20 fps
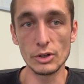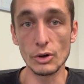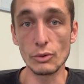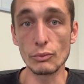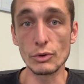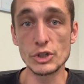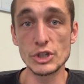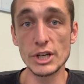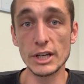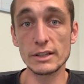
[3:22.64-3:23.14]

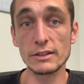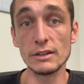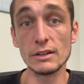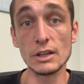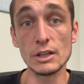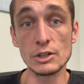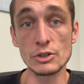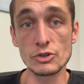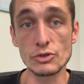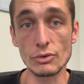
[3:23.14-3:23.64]
rejected
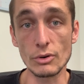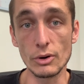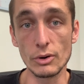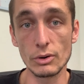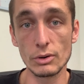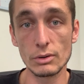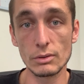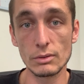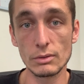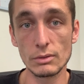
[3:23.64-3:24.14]
intro,
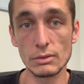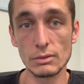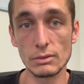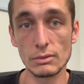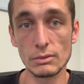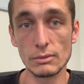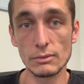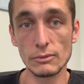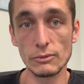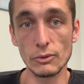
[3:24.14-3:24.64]

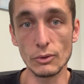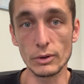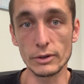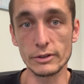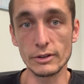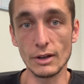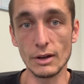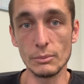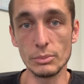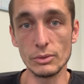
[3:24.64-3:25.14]
for
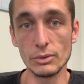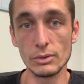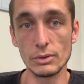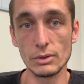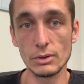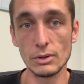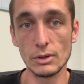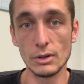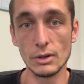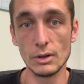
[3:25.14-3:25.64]
example,
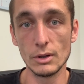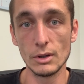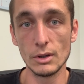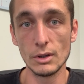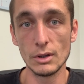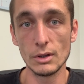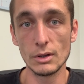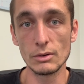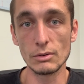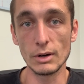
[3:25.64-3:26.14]

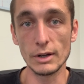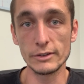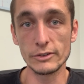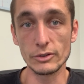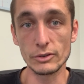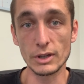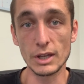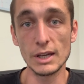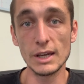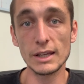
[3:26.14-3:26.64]
right? So
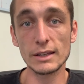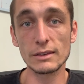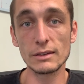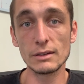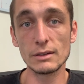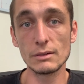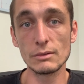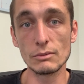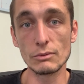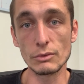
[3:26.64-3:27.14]

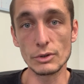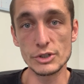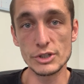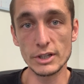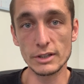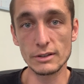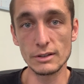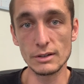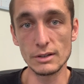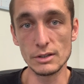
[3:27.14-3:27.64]
connected,
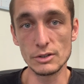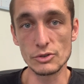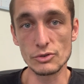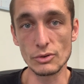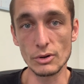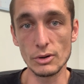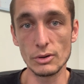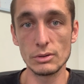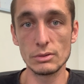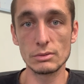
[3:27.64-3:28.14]
rejected
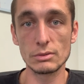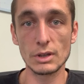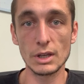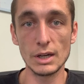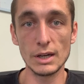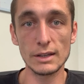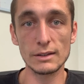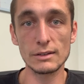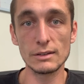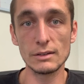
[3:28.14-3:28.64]
intro,
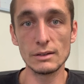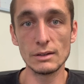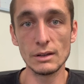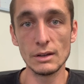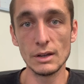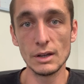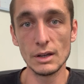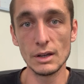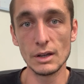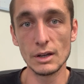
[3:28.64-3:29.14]
connected,
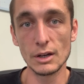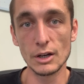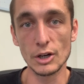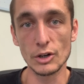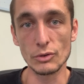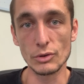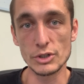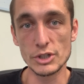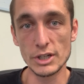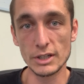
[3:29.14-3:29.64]

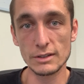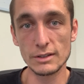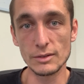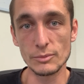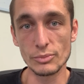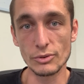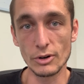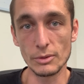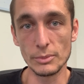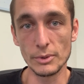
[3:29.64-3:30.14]
rejected
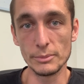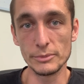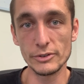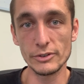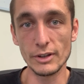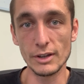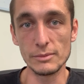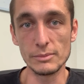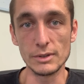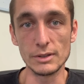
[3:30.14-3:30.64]
problem
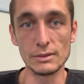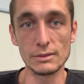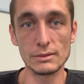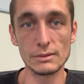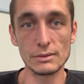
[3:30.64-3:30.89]
statement,